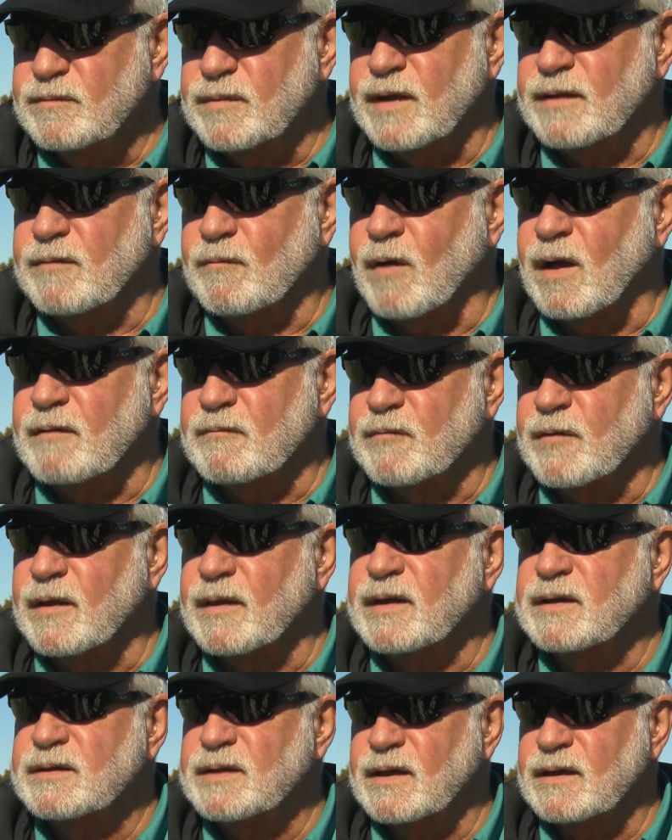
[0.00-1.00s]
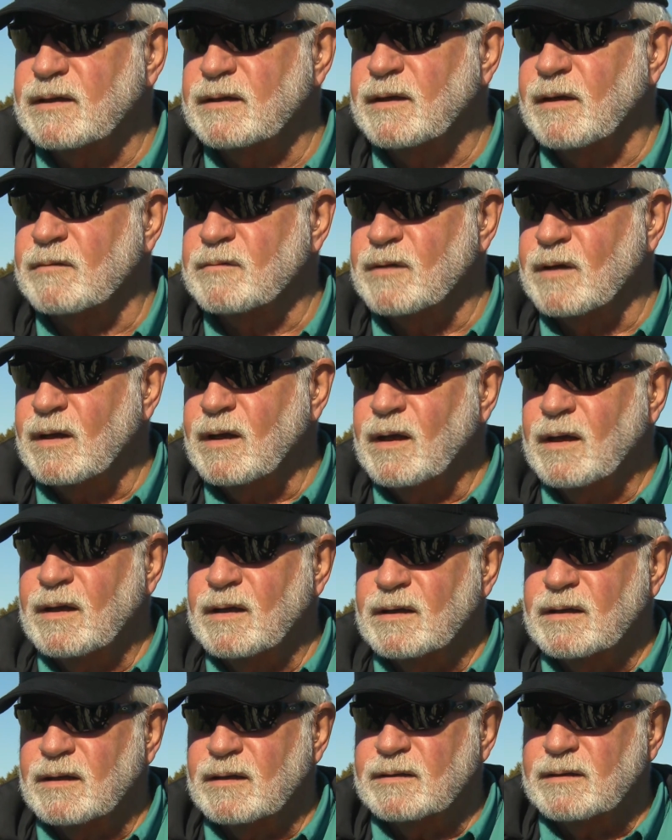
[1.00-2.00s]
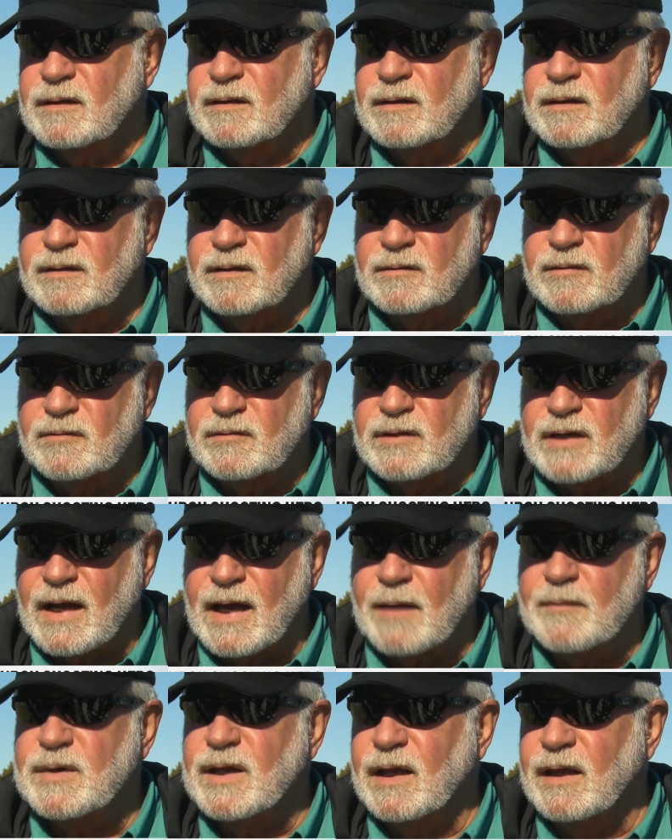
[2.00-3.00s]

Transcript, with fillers: But what really, you know, chimed